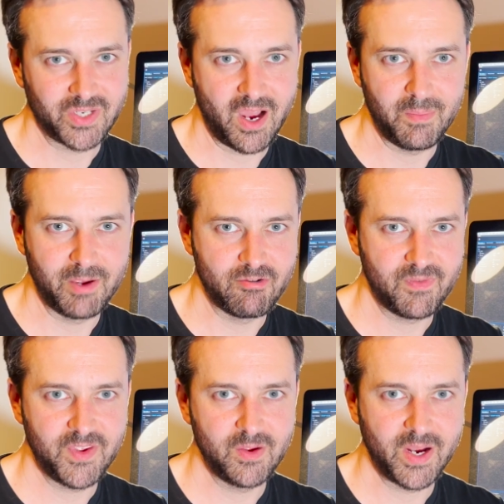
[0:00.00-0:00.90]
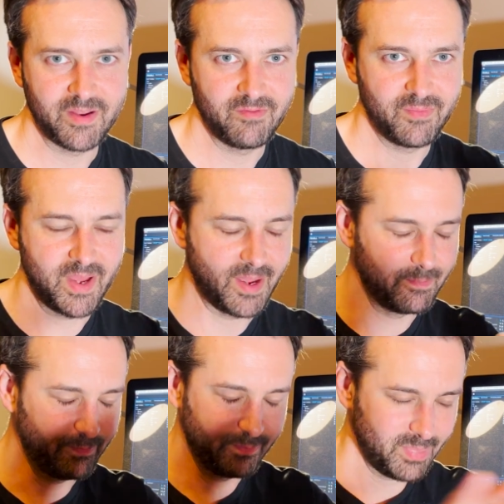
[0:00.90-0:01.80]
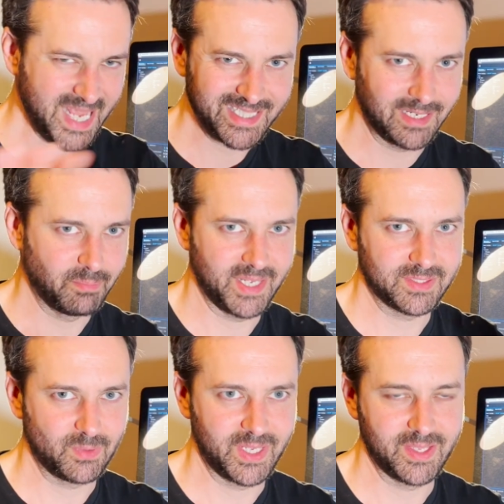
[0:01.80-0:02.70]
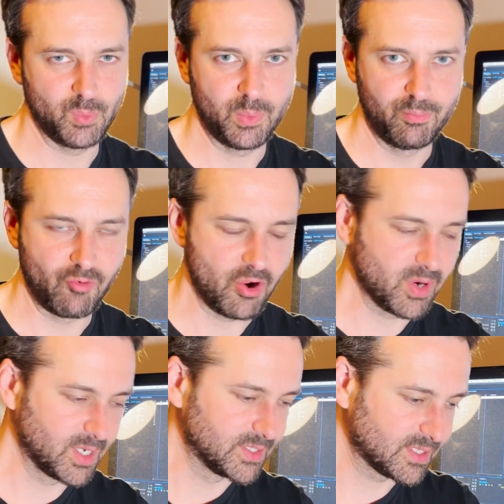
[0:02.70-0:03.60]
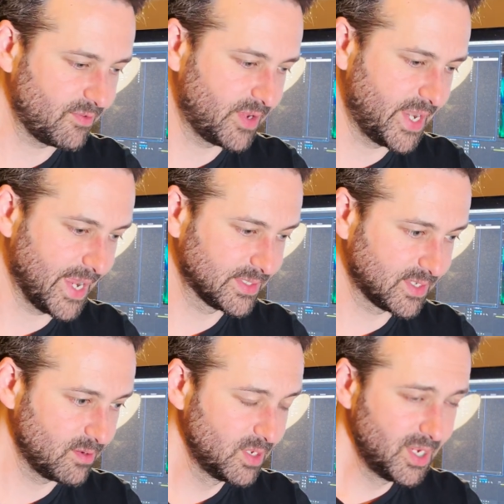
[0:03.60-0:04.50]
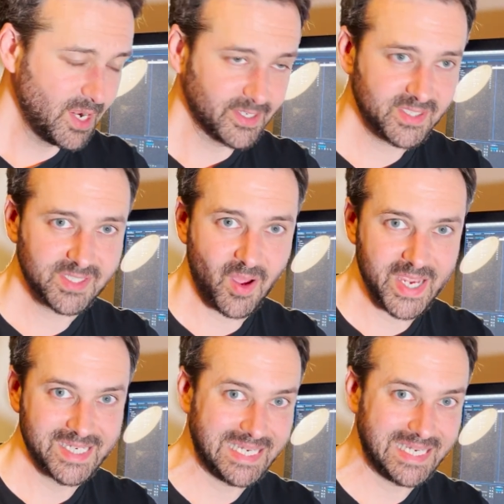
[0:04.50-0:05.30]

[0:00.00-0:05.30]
up. There were a few kind of plastic bits on it that were broken and stuff like that. So I just started